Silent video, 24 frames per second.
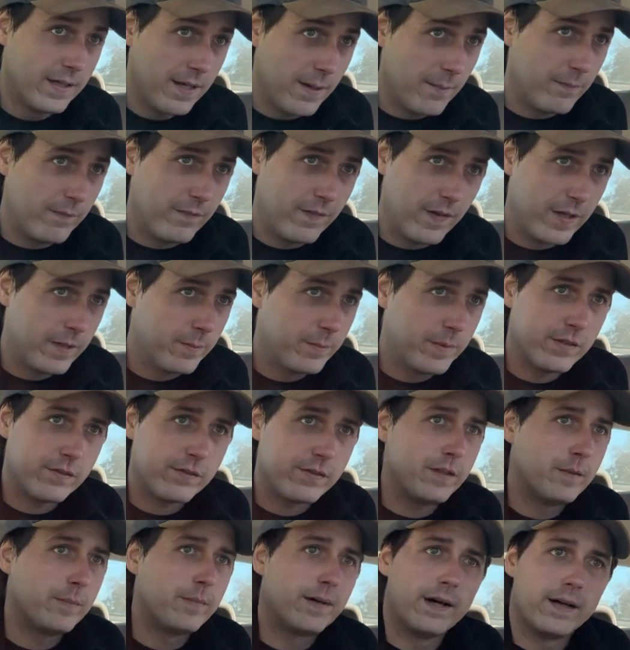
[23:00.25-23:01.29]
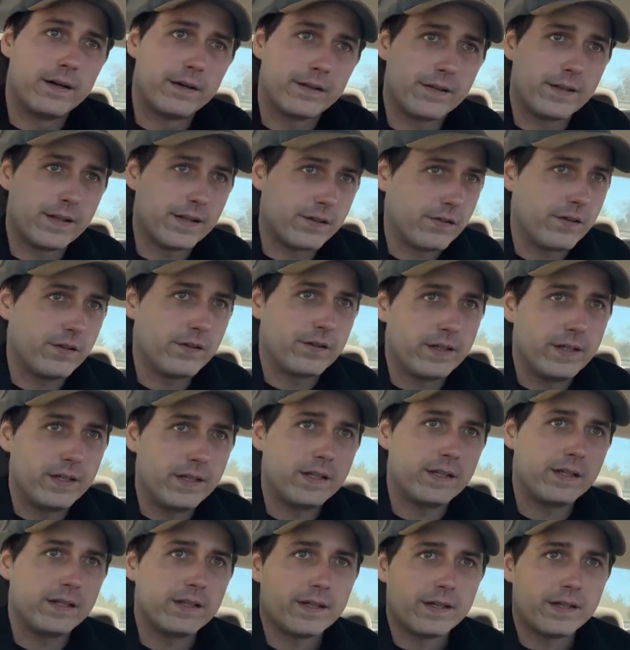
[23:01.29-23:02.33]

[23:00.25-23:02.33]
"Yep, vitamin C powder. That's all you need."